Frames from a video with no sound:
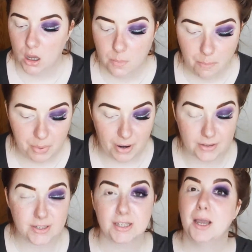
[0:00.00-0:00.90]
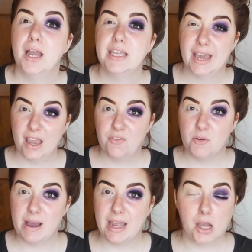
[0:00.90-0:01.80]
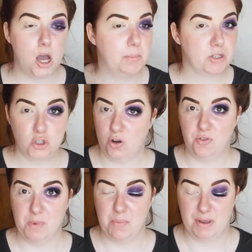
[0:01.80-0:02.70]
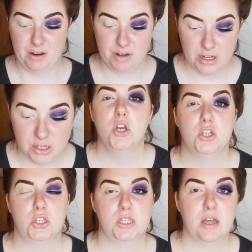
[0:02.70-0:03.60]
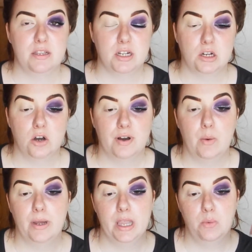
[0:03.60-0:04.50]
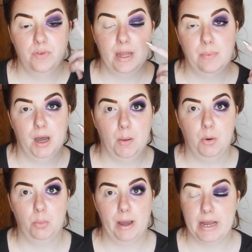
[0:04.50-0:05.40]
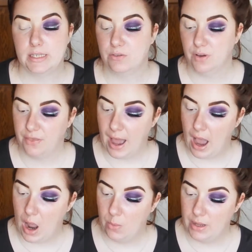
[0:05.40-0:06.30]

But you're here for makeup, not for my period. So to start this look off, I went in with a purple base, and for that I